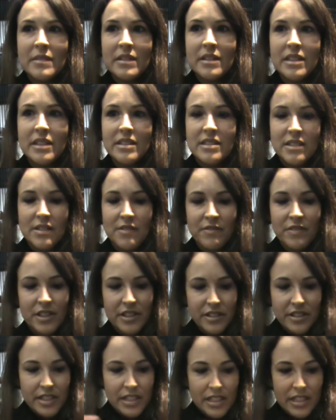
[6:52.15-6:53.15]
it's a
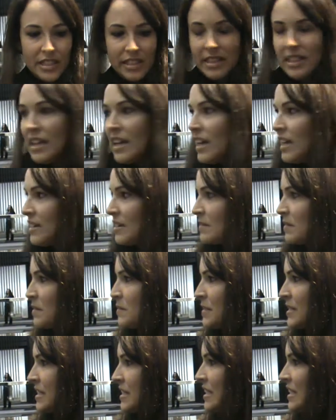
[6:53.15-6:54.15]
very, let
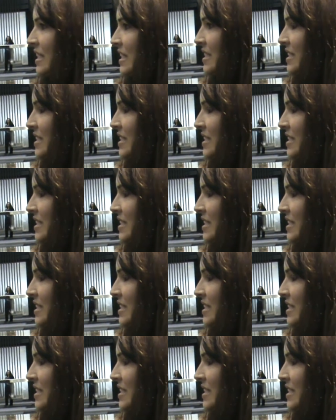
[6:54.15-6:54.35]
me see,